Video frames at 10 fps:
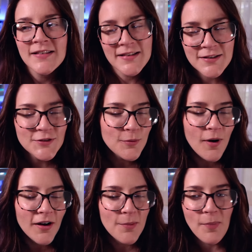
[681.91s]
since you
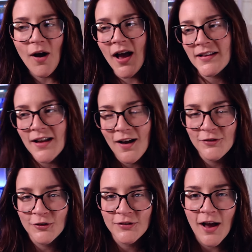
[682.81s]
are the boss of
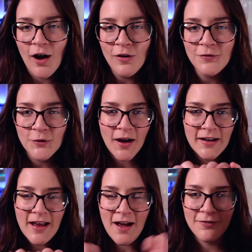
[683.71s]
yourself, you kind
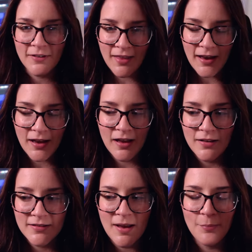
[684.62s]
of have to like
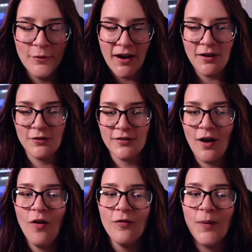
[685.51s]
separate yourself